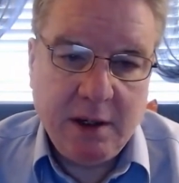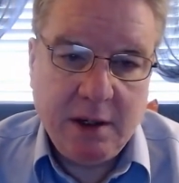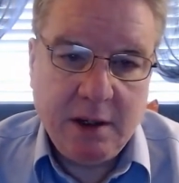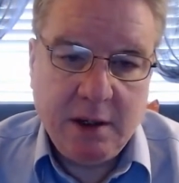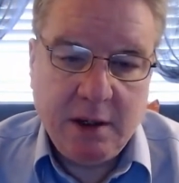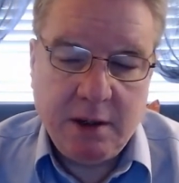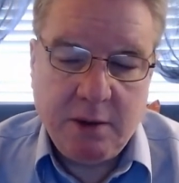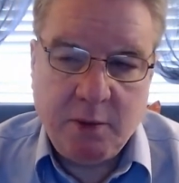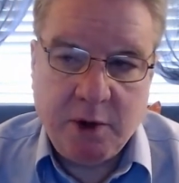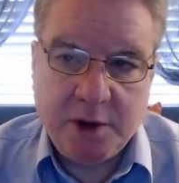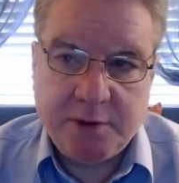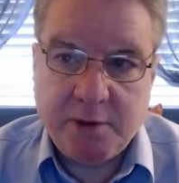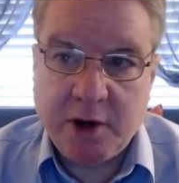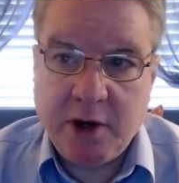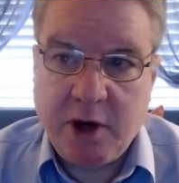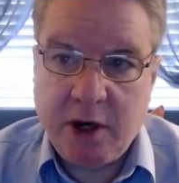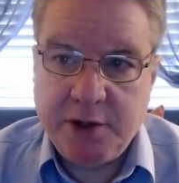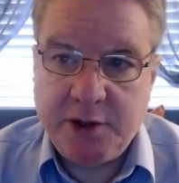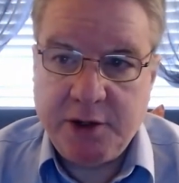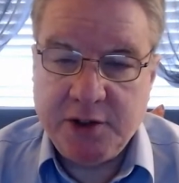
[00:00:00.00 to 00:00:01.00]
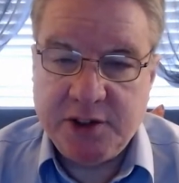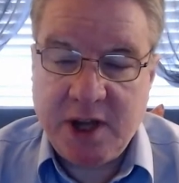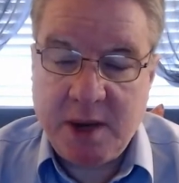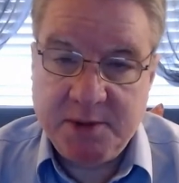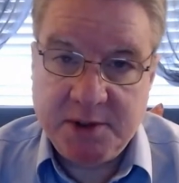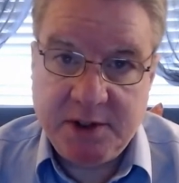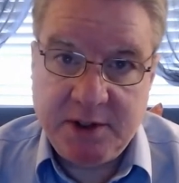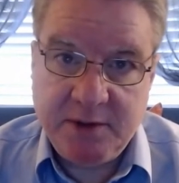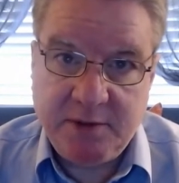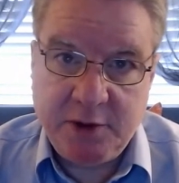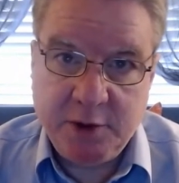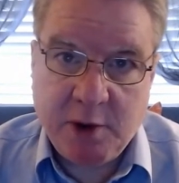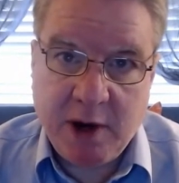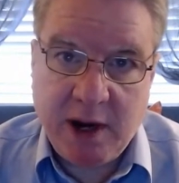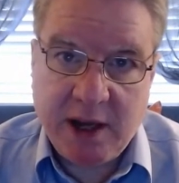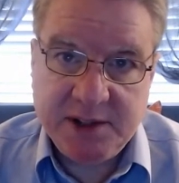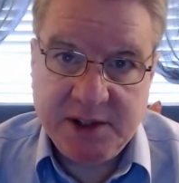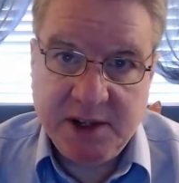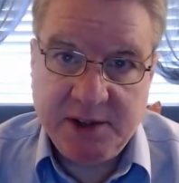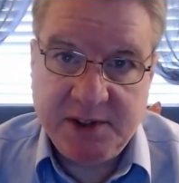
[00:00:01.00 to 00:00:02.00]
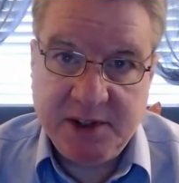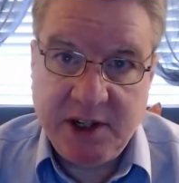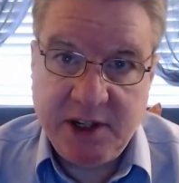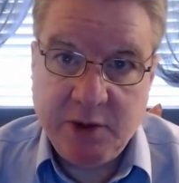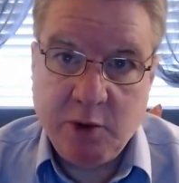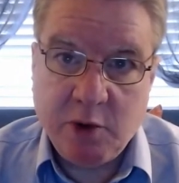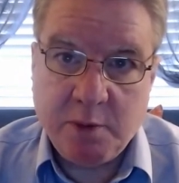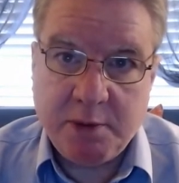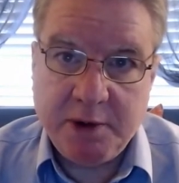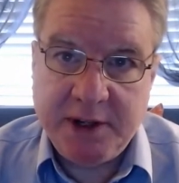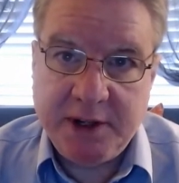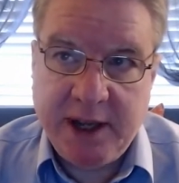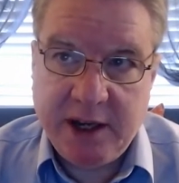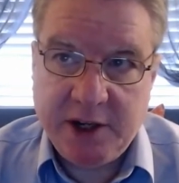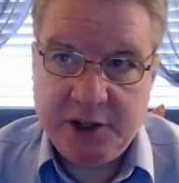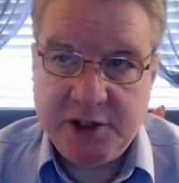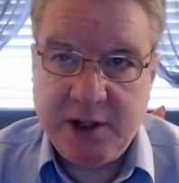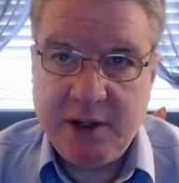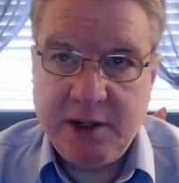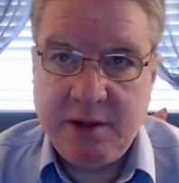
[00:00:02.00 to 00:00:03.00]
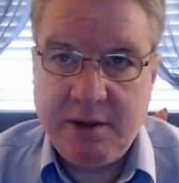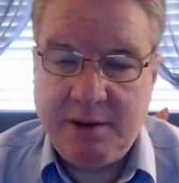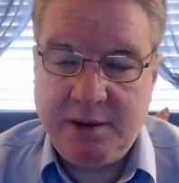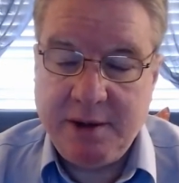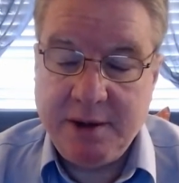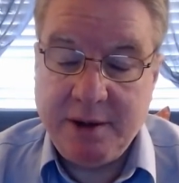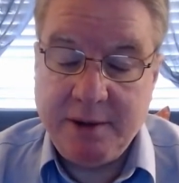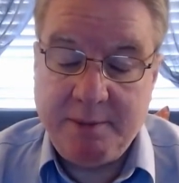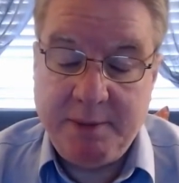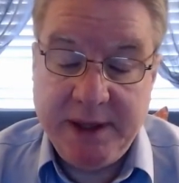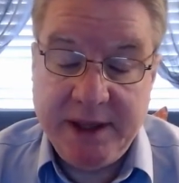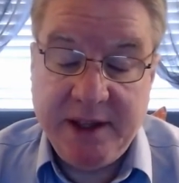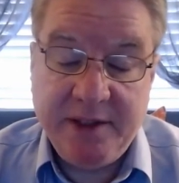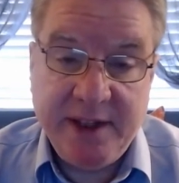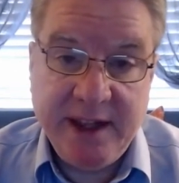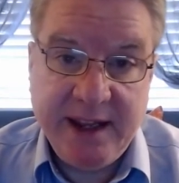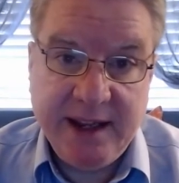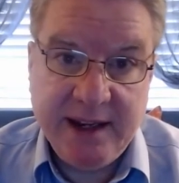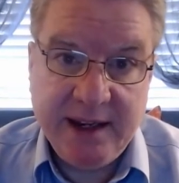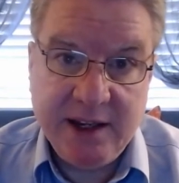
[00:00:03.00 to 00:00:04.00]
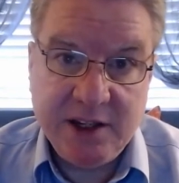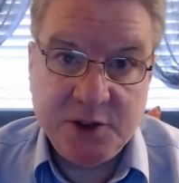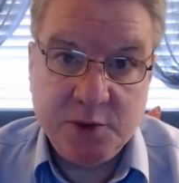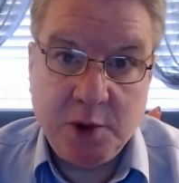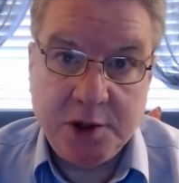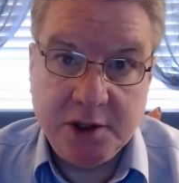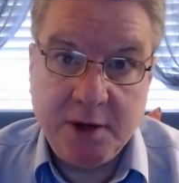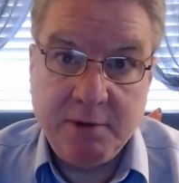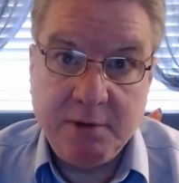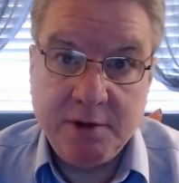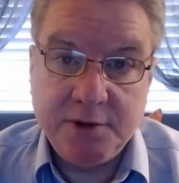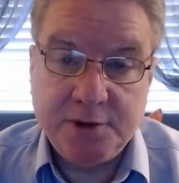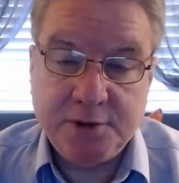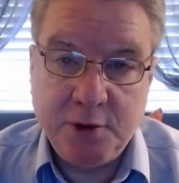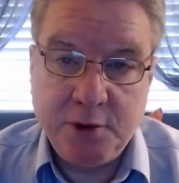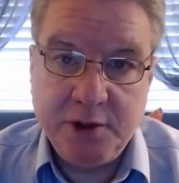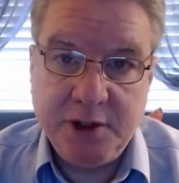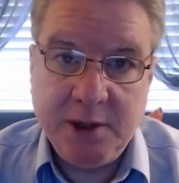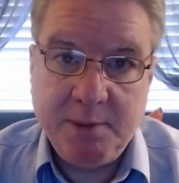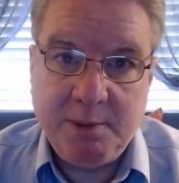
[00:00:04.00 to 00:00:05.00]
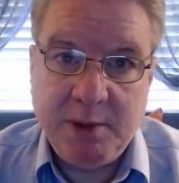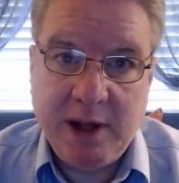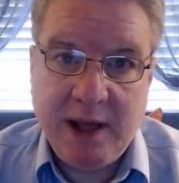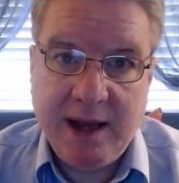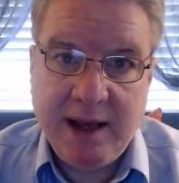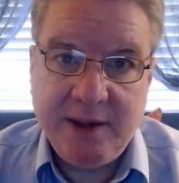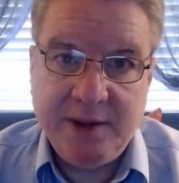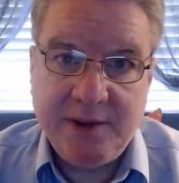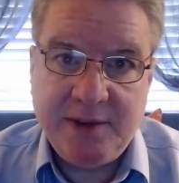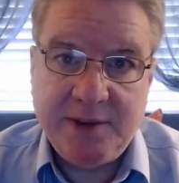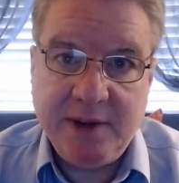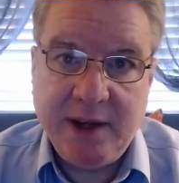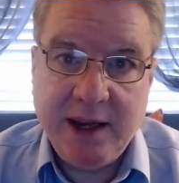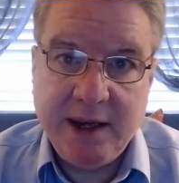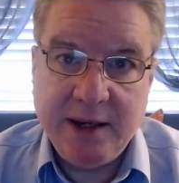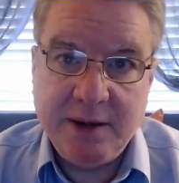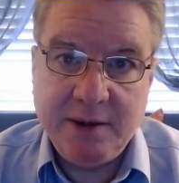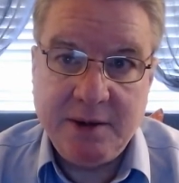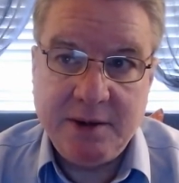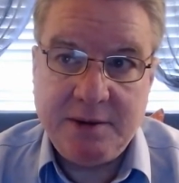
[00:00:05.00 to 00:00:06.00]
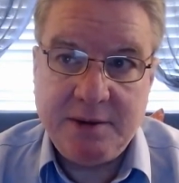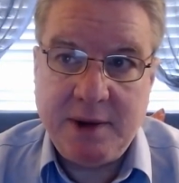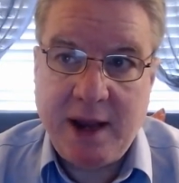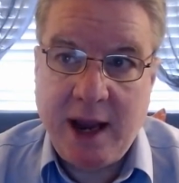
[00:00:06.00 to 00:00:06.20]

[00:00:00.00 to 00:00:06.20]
With regard to substantive due process and equal protection, the big thing is what level of scrutiny applies and how